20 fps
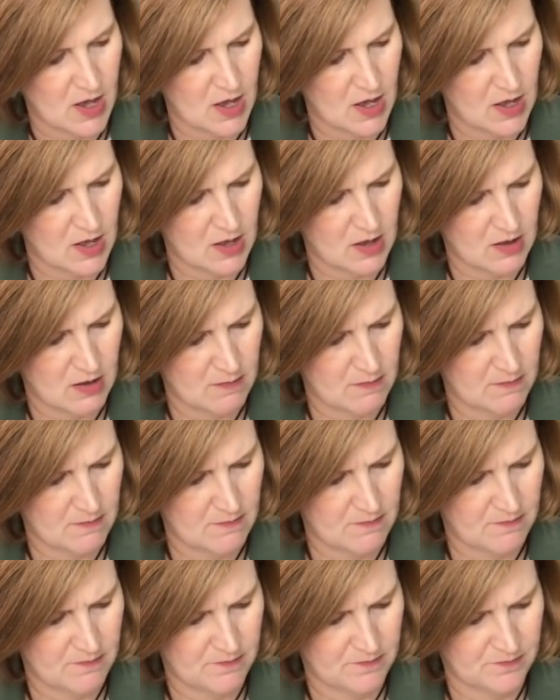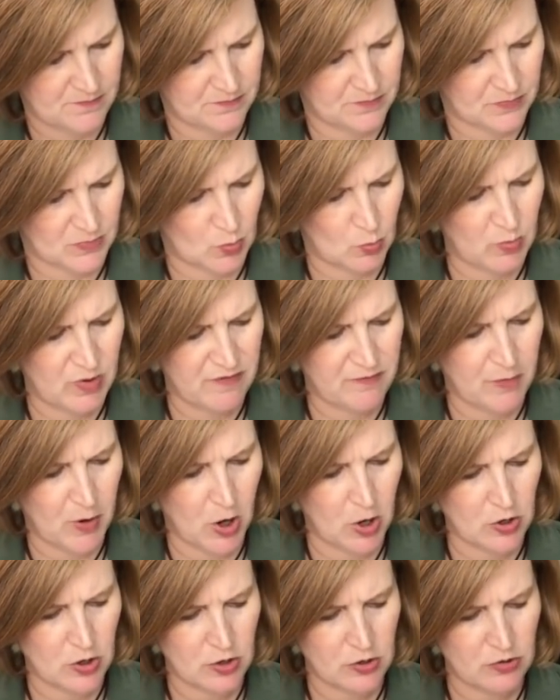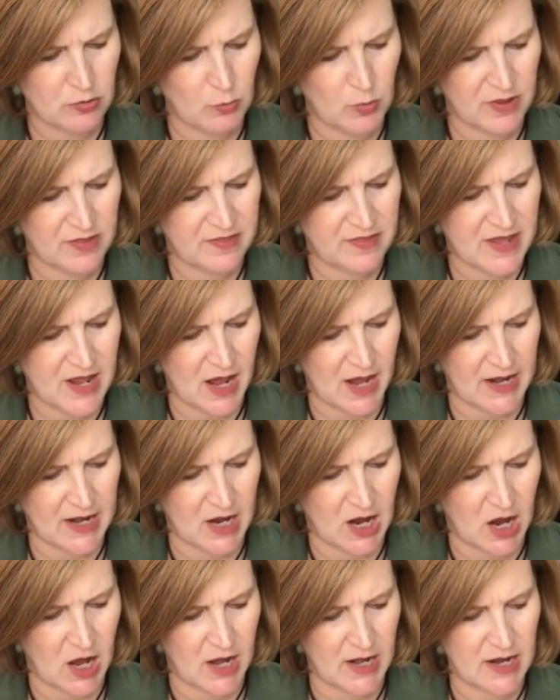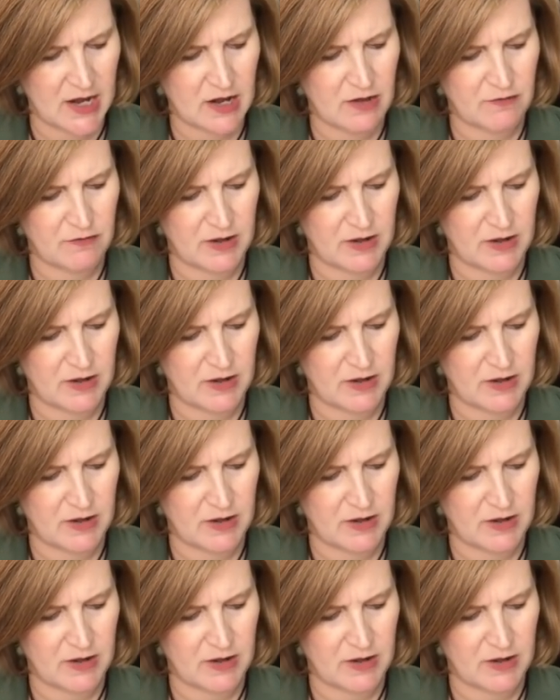Um, We've partnered with the iconic